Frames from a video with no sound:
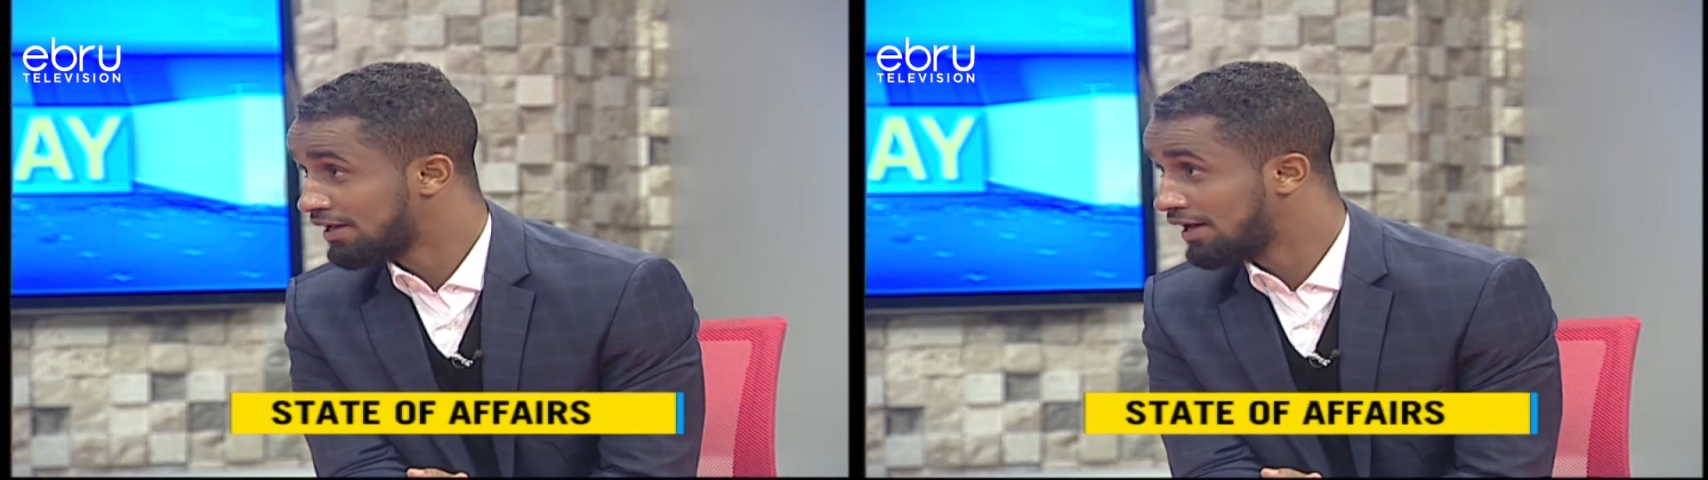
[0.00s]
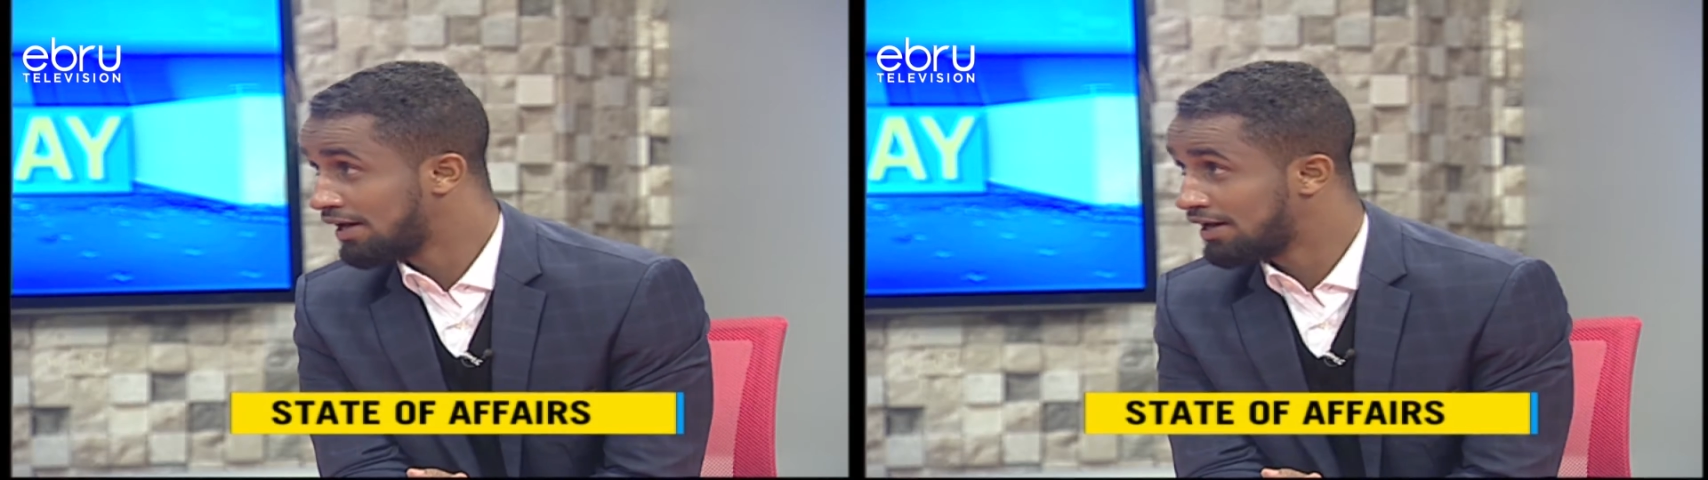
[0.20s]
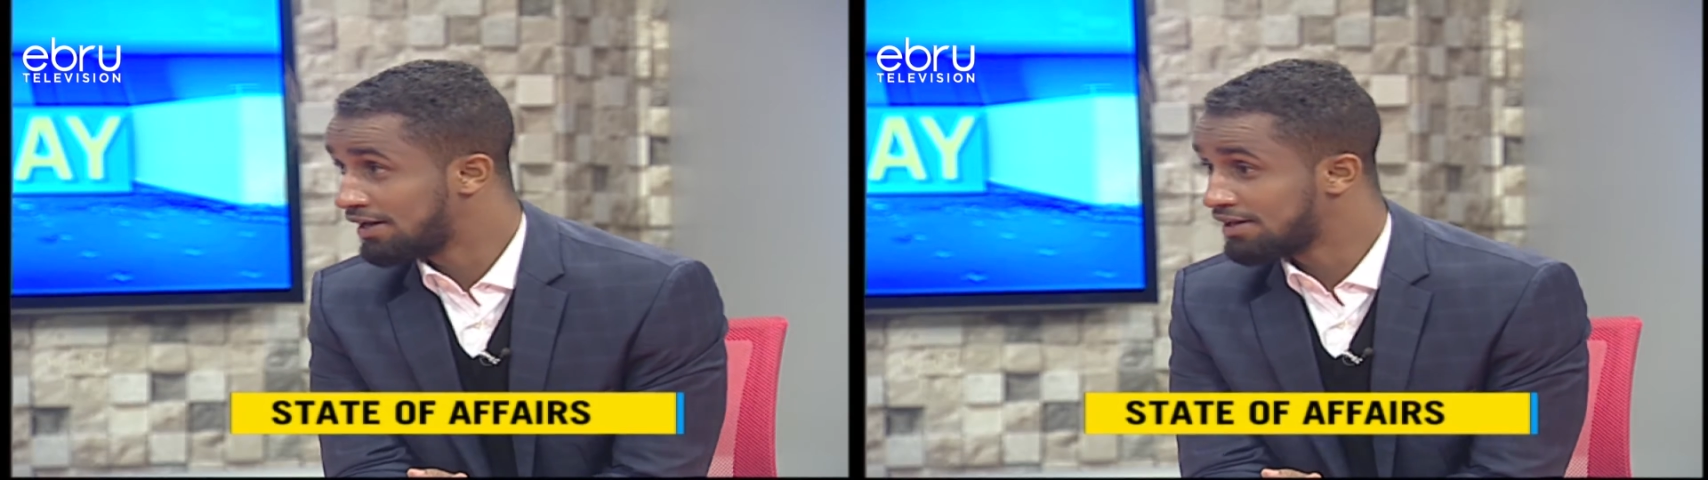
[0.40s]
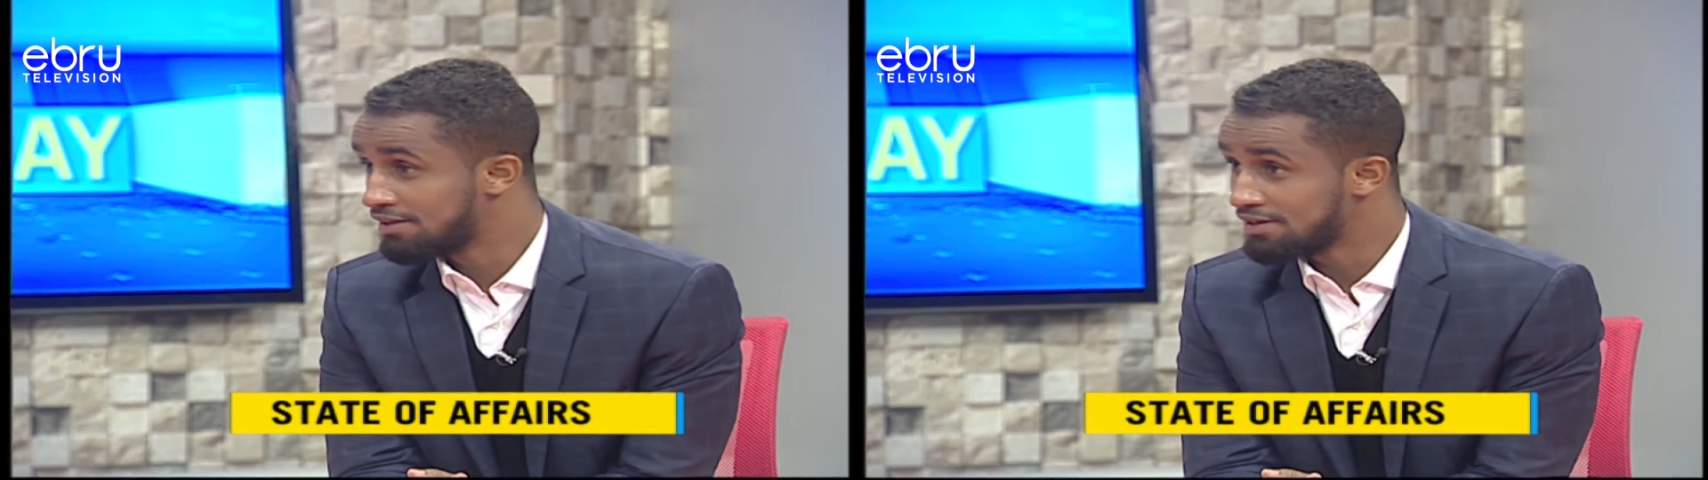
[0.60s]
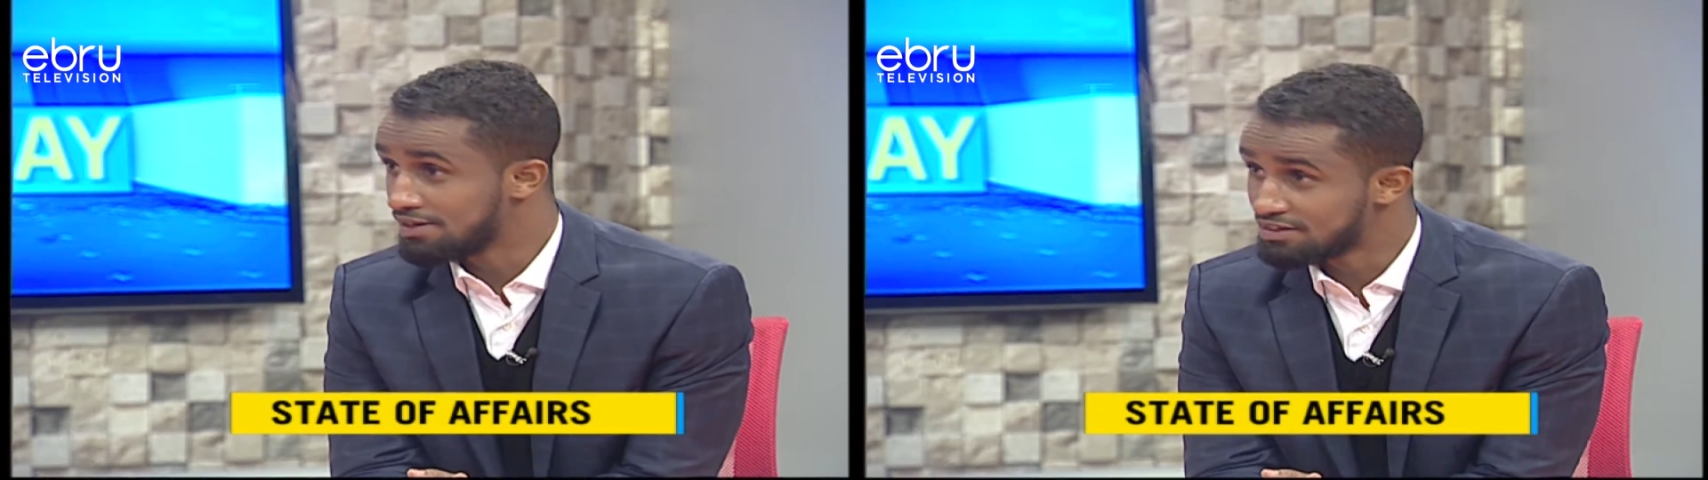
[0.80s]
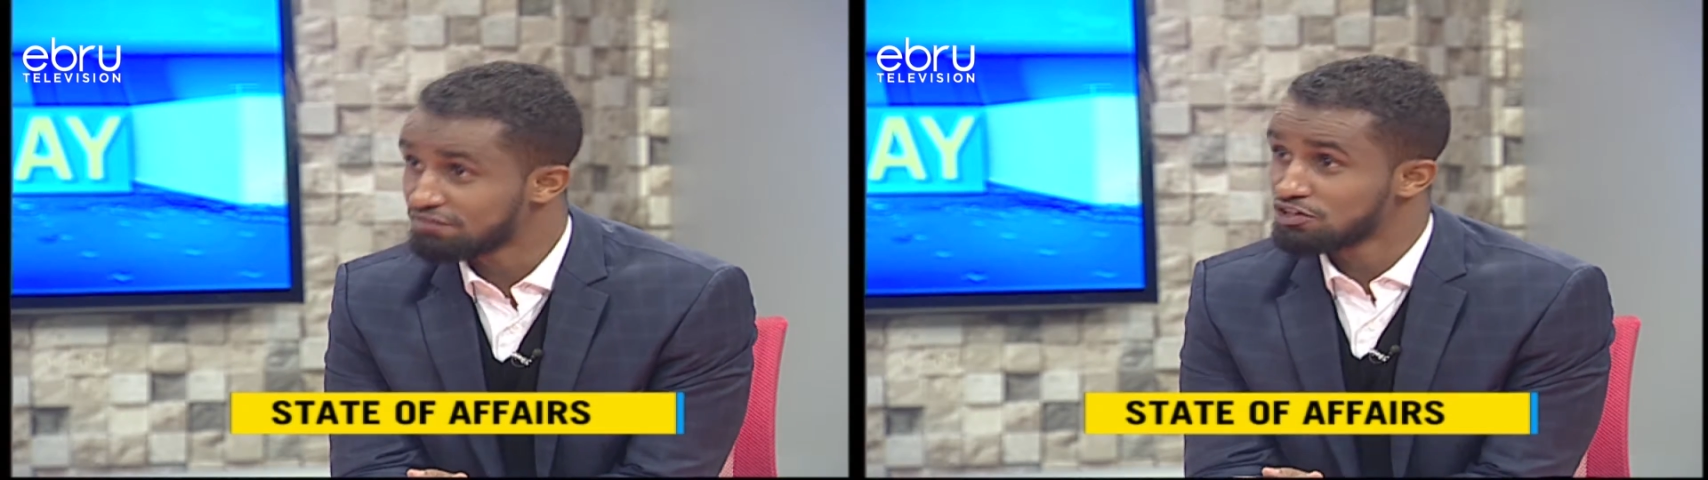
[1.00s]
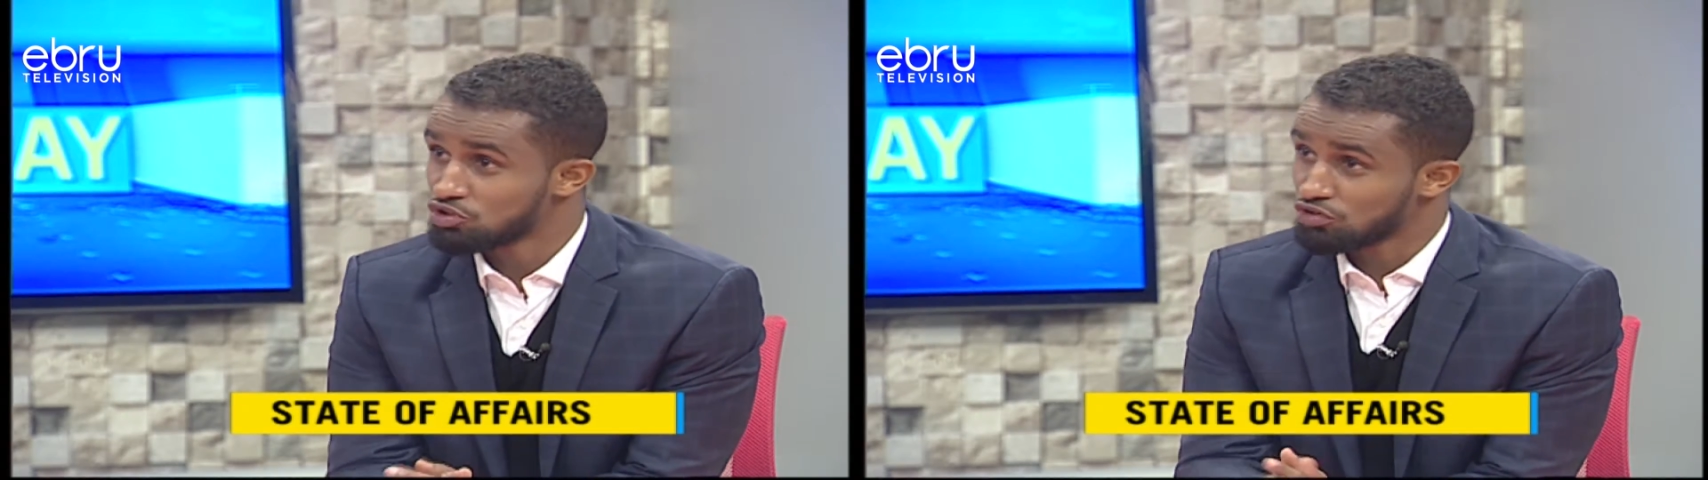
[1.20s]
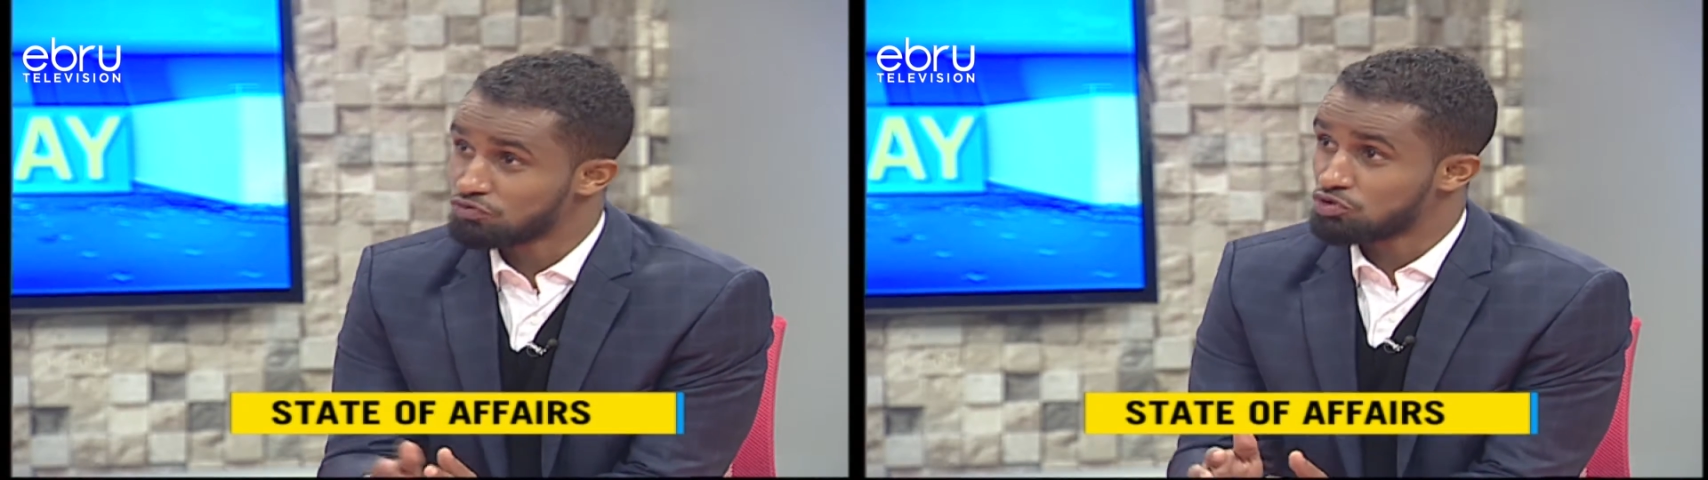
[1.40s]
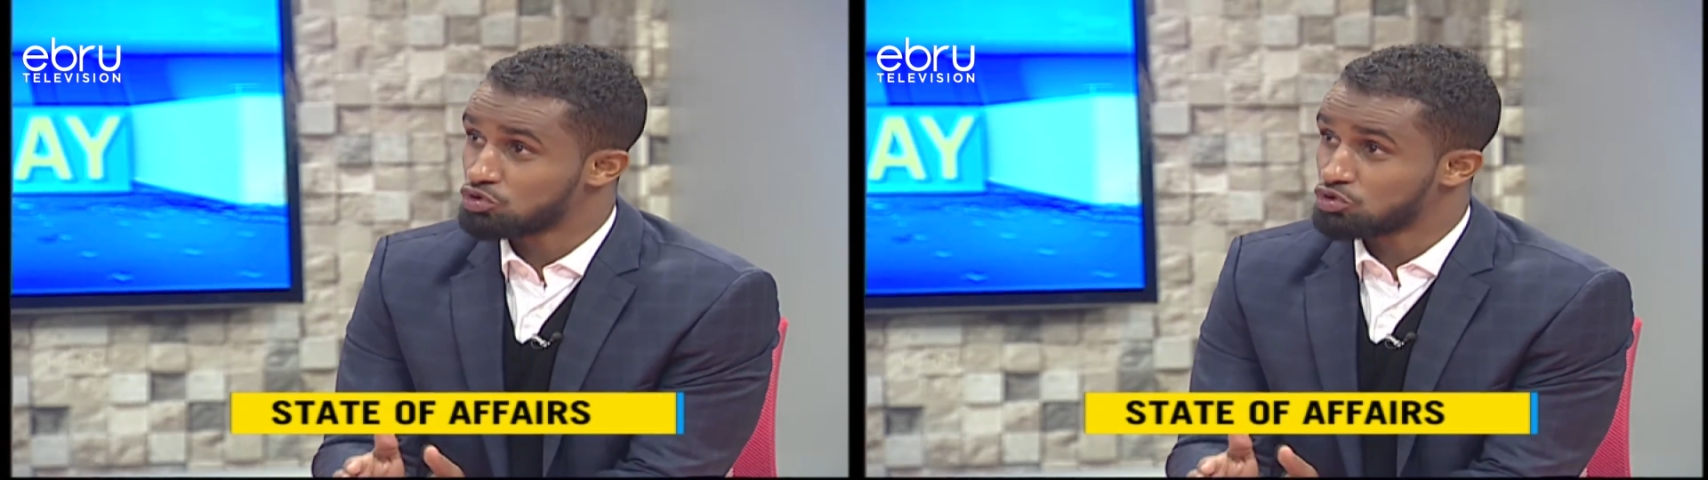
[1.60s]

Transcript: the intervention of